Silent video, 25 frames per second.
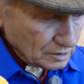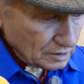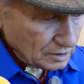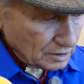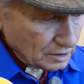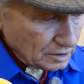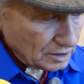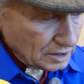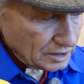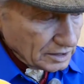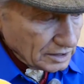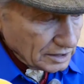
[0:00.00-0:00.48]

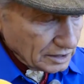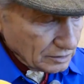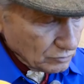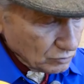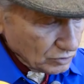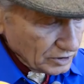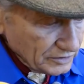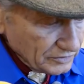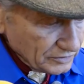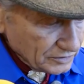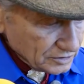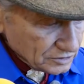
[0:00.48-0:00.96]
and I
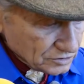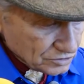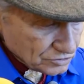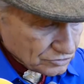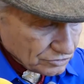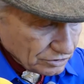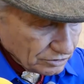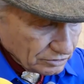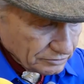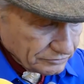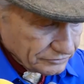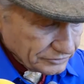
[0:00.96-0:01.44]
won this
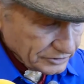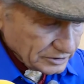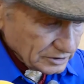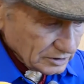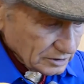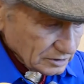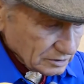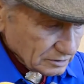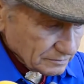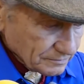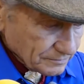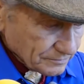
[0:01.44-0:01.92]
trophy
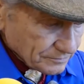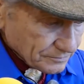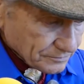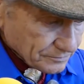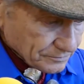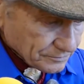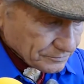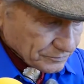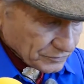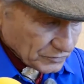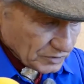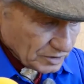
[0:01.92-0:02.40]

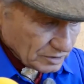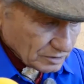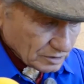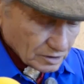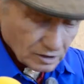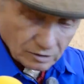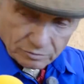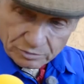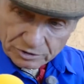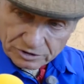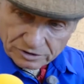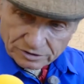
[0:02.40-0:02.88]
in
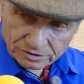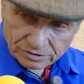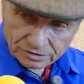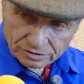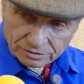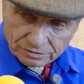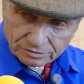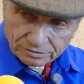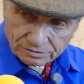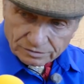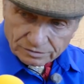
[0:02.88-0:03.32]
competition.